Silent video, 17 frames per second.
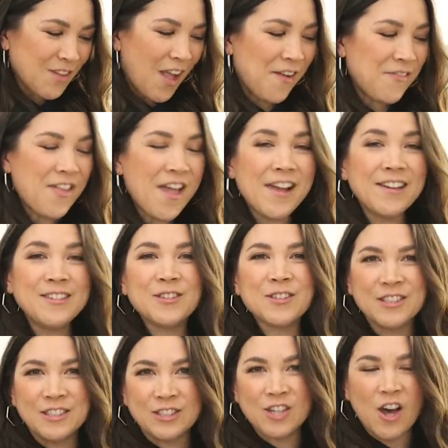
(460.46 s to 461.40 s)
And then
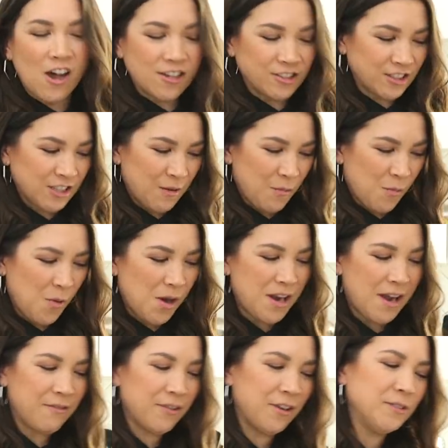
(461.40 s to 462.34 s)
you're gonna toss it,
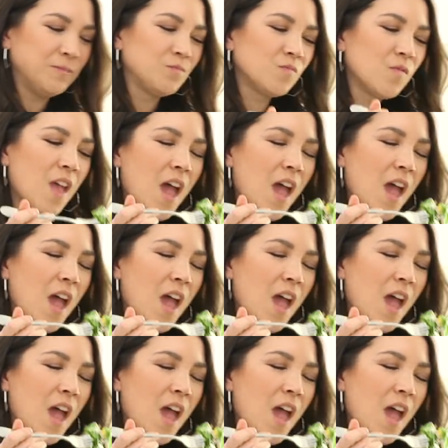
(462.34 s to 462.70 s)
whatever.